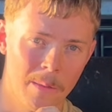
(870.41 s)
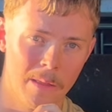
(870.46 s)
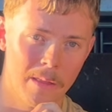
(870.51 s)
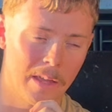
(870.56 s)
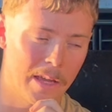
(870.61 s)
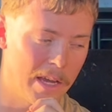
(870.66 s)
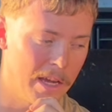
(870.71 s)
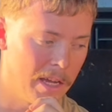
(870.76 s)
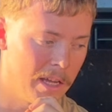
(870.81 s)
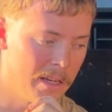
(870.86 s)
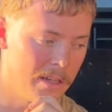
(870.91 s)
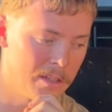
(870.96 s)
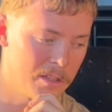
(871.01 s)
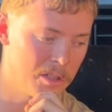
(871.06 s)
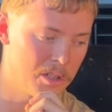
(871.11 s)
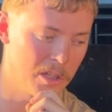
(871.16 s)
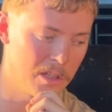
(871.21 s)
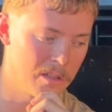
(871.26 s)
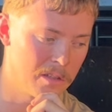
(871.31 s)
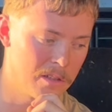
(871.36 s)
and
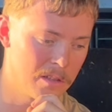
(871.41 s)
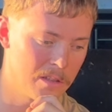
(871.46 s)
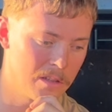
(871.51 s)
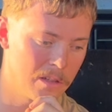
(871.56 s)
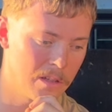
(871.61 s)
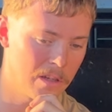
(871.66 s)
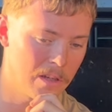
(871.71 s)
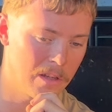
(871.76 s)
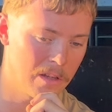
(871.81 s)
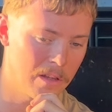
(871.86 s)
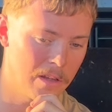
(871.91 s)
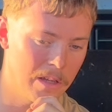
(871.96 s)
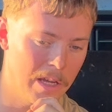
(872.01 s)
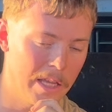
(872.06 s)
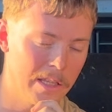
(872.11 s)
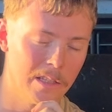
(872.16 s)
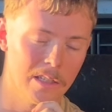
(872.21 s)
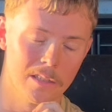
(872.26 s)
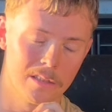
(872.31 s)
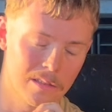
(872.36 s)
just
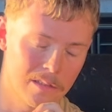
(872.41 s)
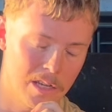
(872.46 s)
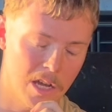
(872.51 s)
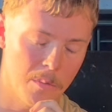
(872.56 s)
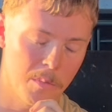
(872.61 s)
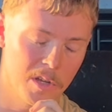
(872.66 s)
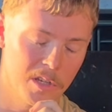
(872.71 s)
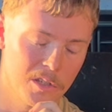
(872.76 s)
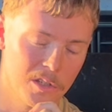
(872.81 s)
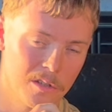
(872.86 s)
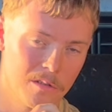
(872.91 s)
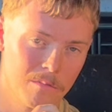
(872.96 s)
endless damage.